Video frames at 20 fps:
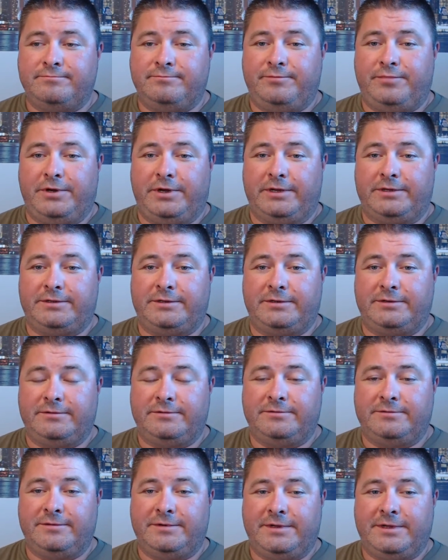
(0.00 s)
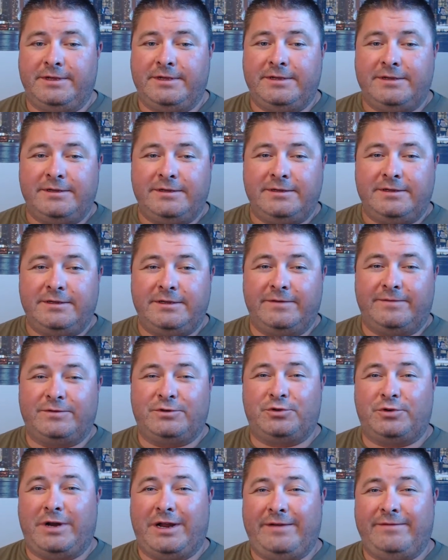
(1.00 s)
But if
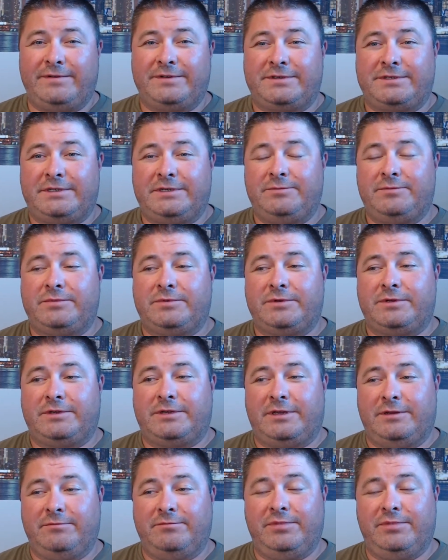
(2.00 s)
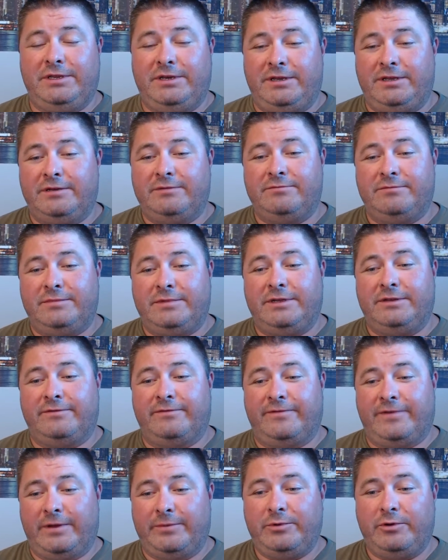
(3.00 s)
Travis can beat him in
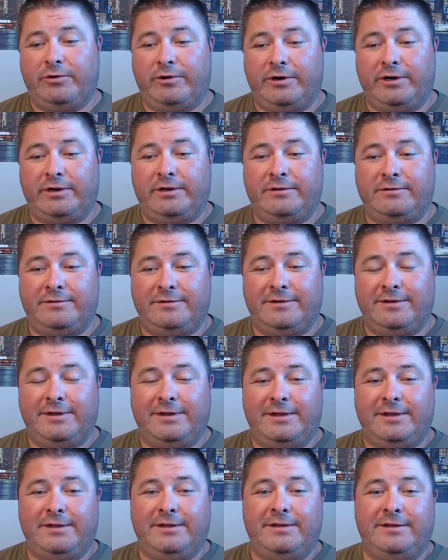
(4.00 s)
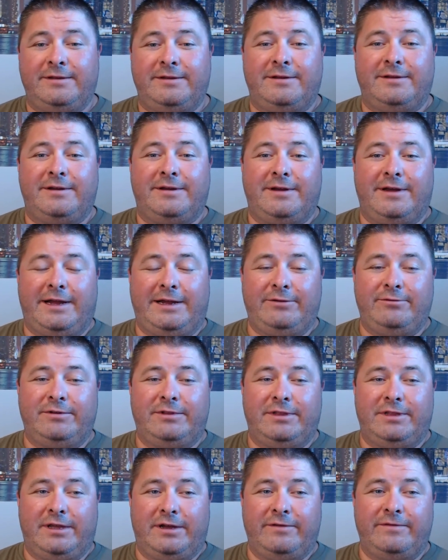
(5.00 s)
February, I would
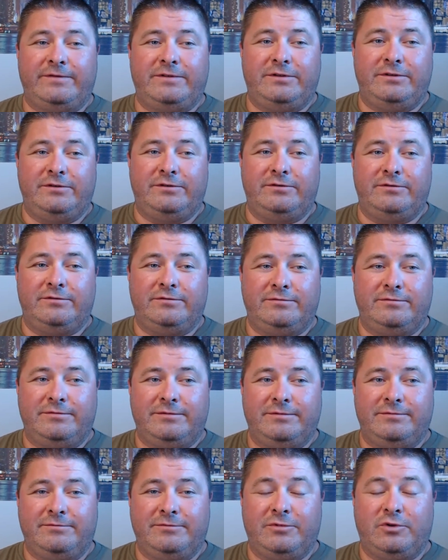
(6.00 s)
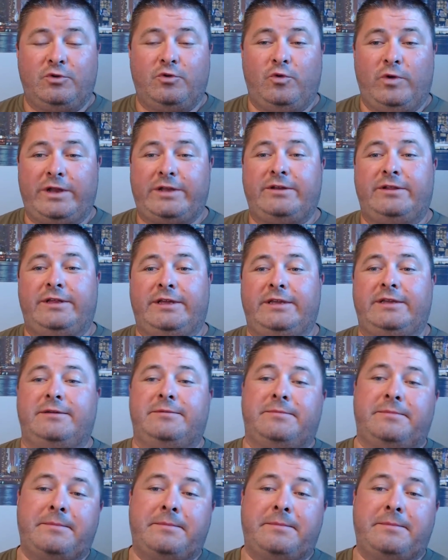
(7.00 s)
love to quickly,